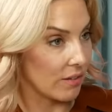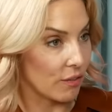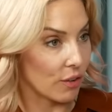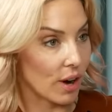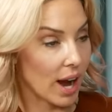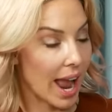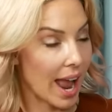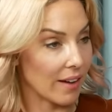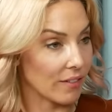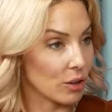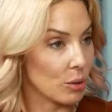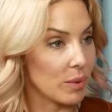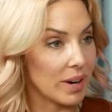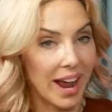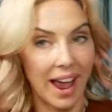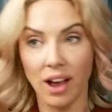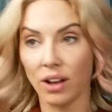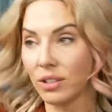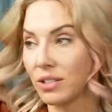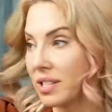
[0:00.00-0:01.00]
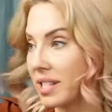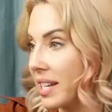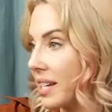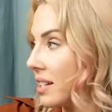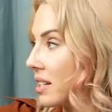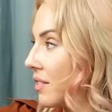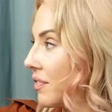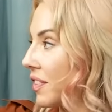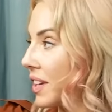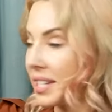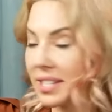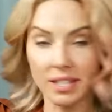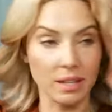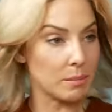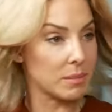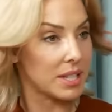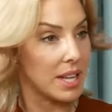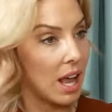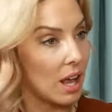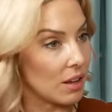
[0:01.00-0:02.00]
for everyone else needed to fix
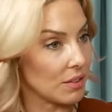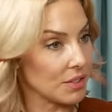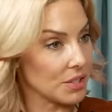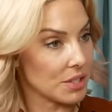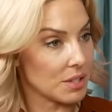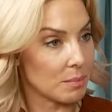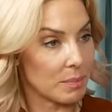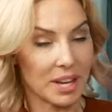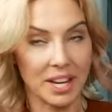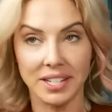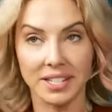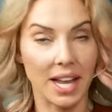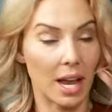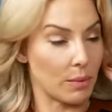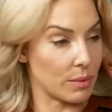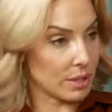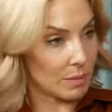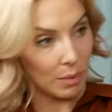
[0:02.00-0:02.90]
themselves because I was